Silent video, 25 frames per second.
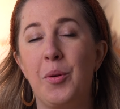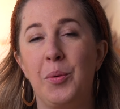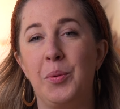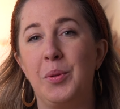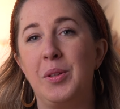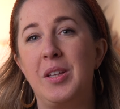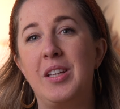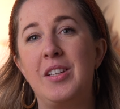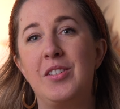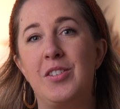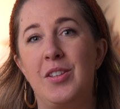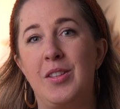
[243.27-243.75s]

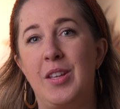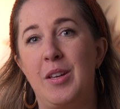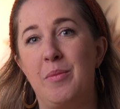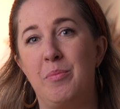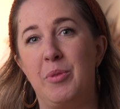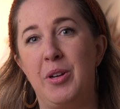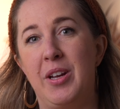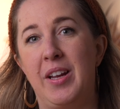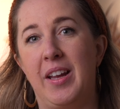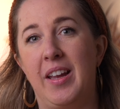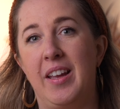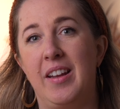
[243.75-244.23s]
only do they
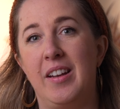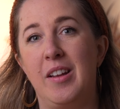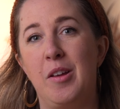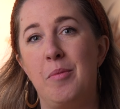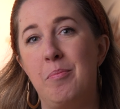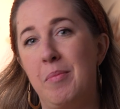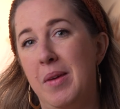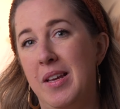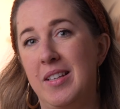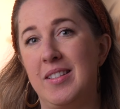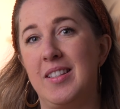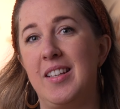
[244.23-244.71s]
bring in
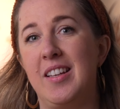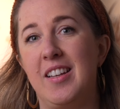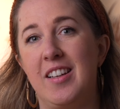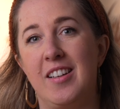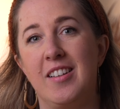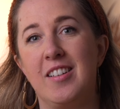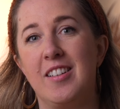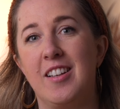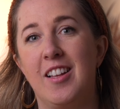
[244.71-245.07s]
amazing